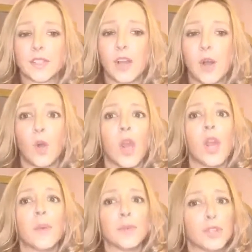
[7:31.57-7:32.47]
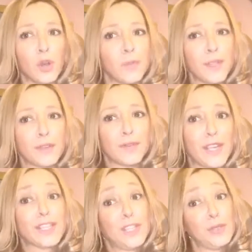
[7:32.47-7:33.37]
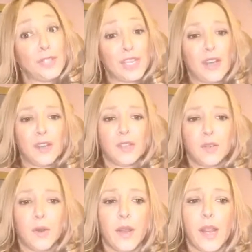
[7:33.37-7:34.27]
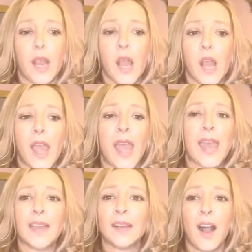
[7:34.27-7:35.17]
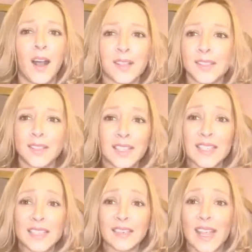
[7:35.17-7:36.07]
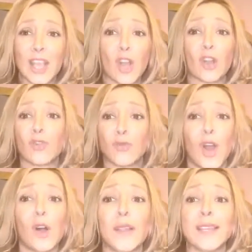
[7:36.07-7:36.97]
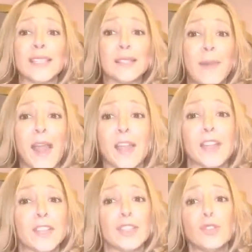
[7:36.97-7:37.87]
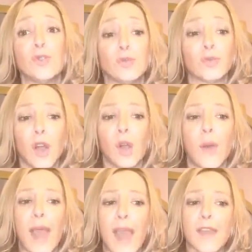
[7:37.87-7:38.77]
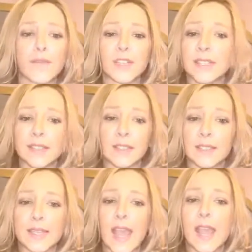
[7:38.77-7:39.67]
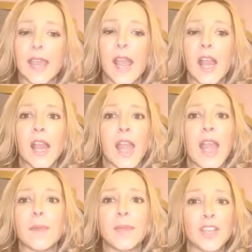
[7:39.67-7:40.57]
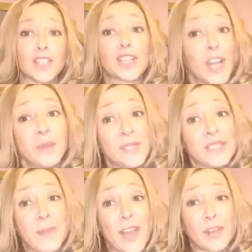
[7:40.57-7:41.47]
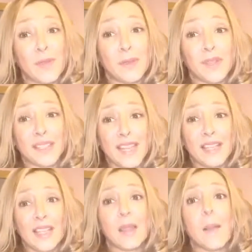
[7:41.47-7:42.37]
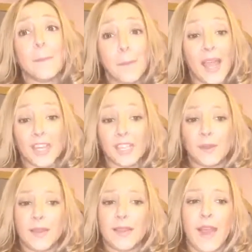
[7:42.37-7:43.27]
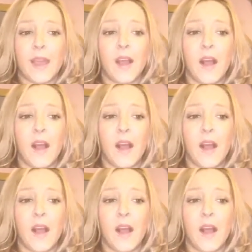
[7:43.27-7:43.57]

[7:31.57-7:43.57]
So don't be afraid to share your story. And constantly grow, aspire to grow every single day, because you're going to inspire people daily by doing that.